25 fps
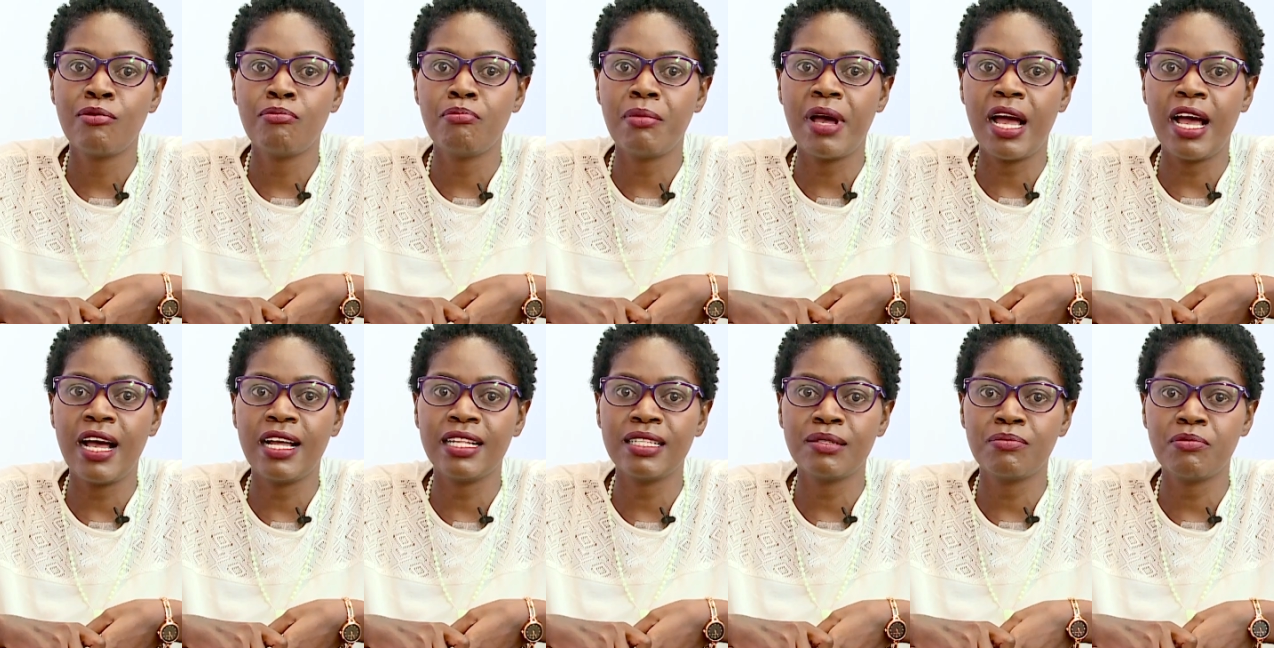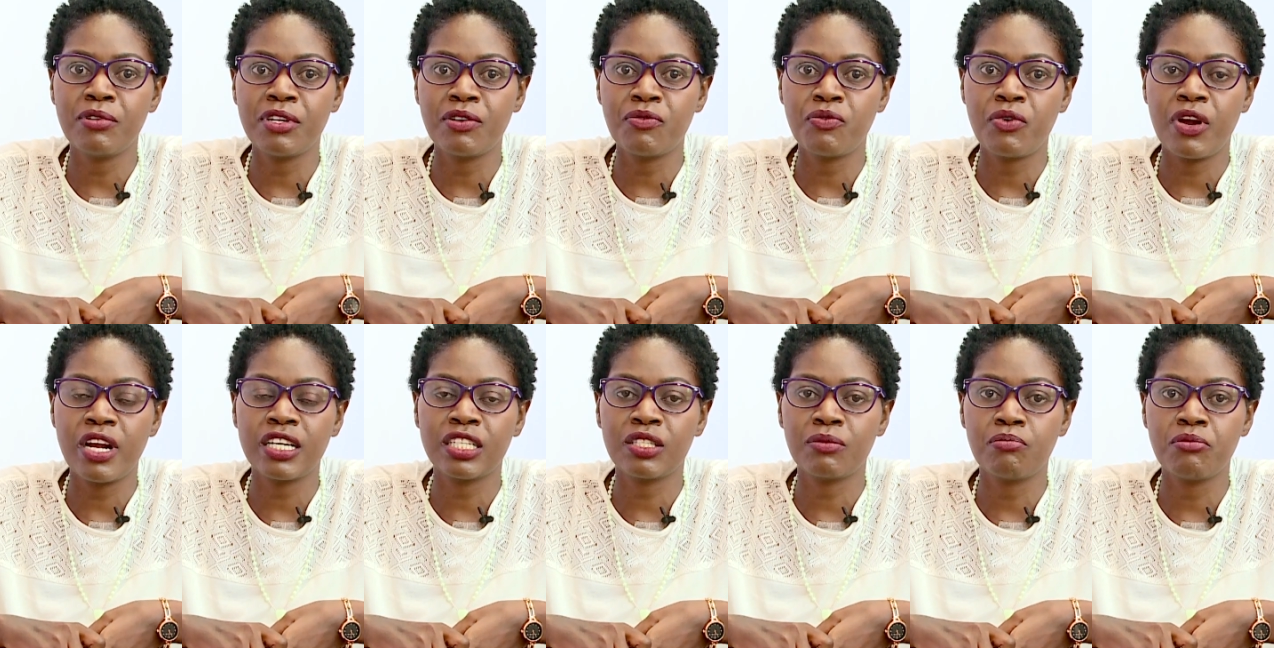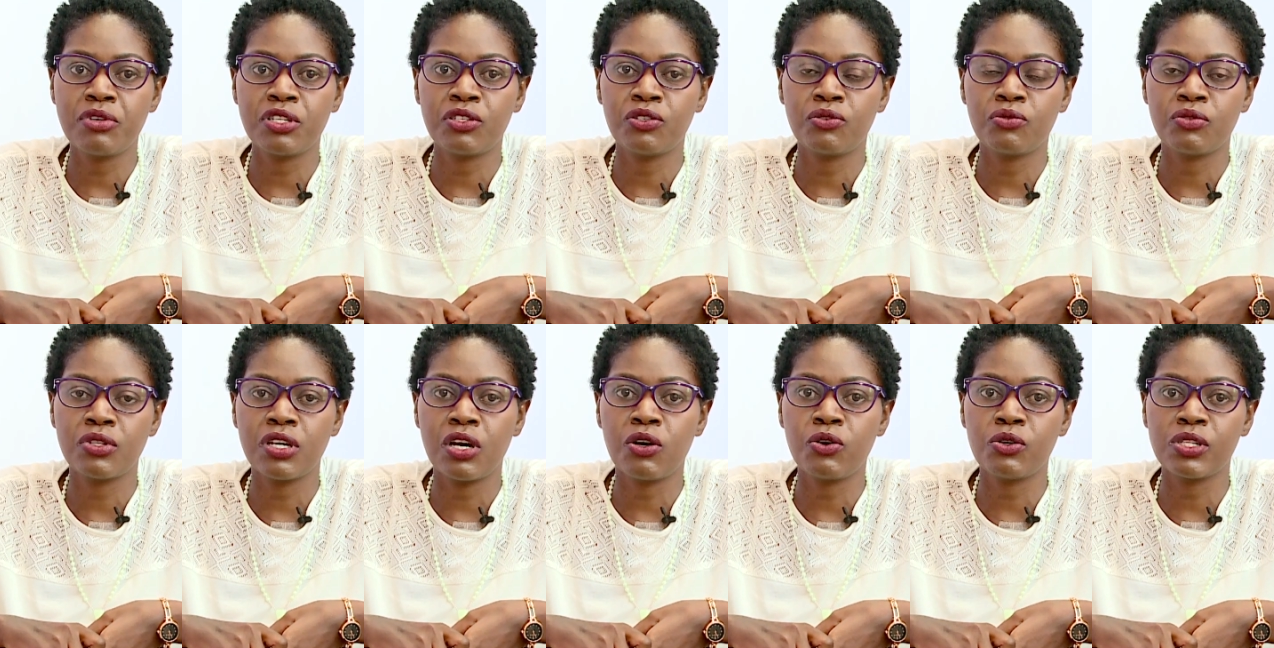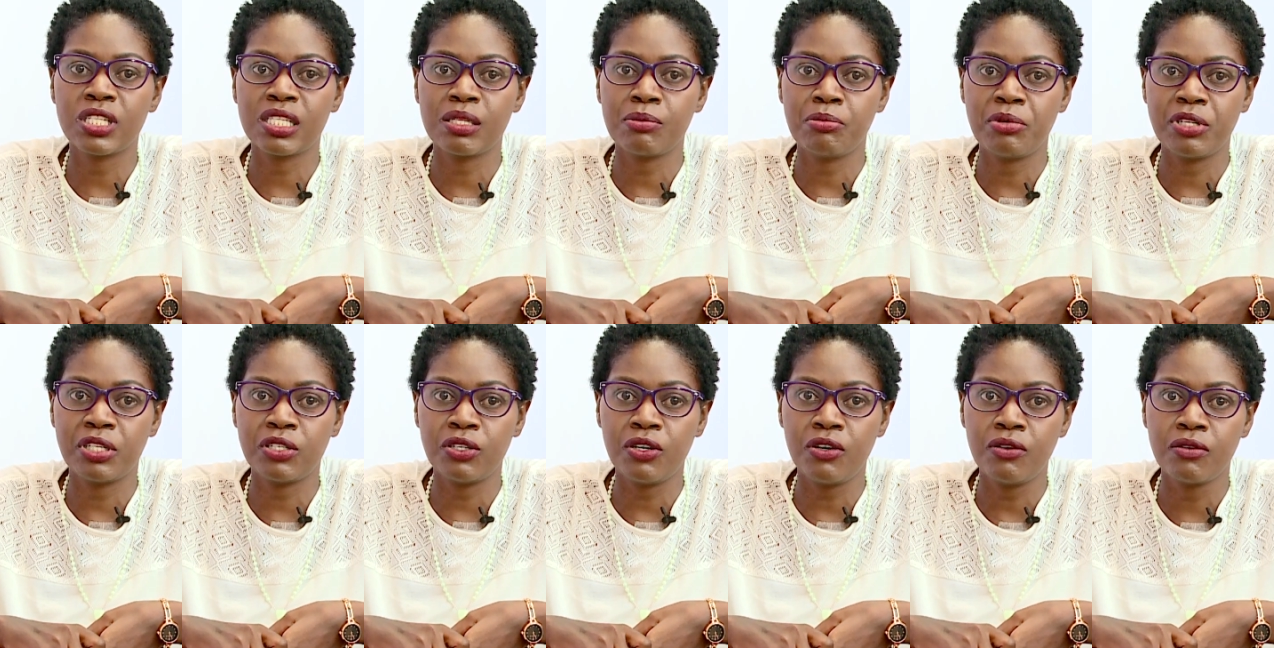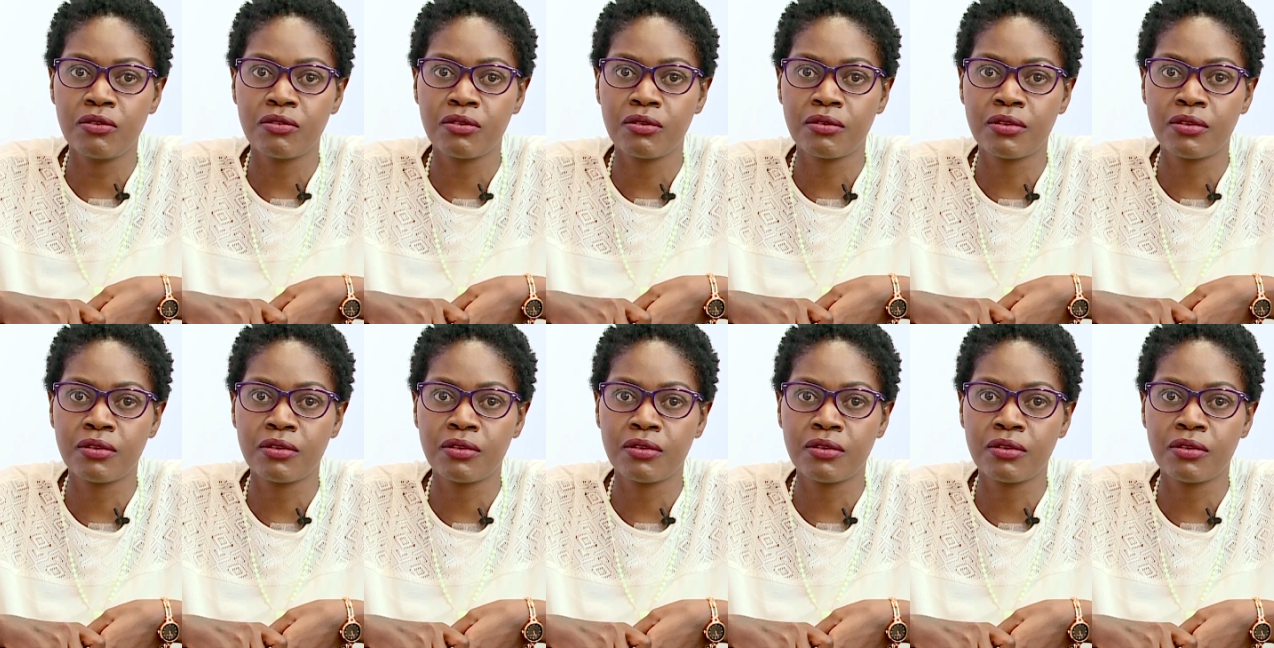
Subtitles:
My husband rushed me to the hospital.